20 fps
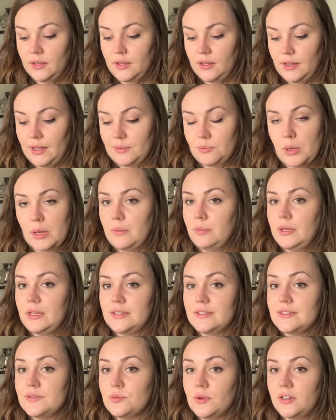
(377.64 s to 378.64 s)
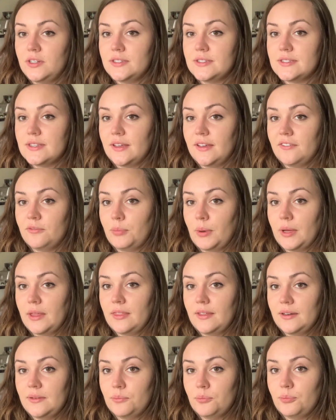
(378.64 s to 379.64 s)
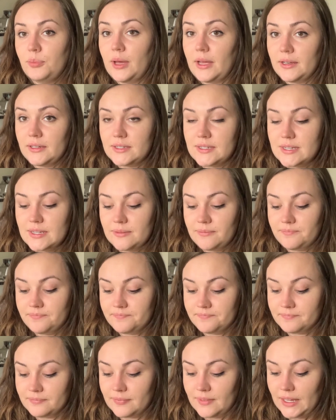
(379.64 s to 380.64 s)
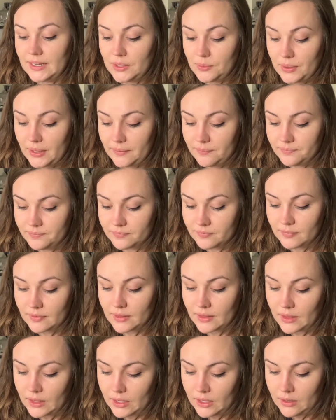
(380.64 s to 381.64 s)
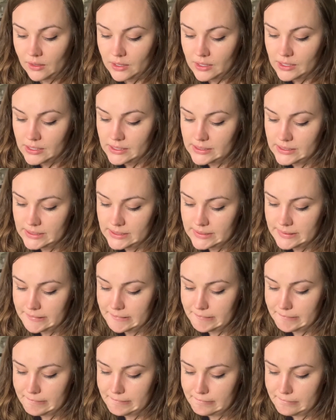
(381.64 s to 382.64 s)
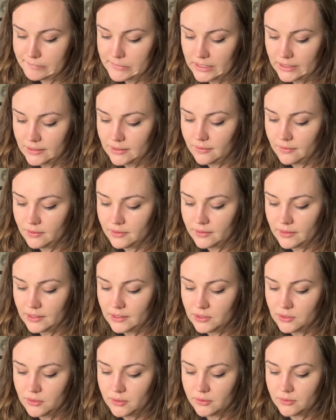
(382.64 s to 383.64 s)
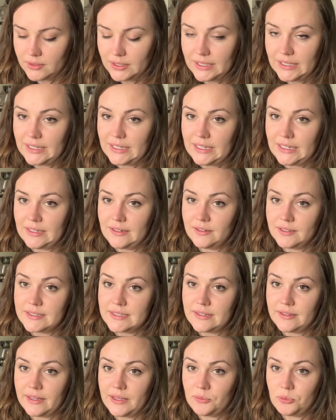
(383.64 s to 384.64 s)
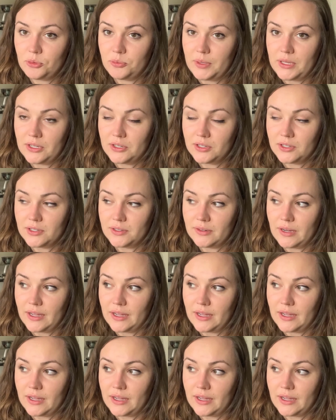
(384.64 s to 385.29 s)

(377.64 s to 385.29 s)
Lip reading: And maybe it's run its life by then. But anyway, another thing you don't really need is a label maker.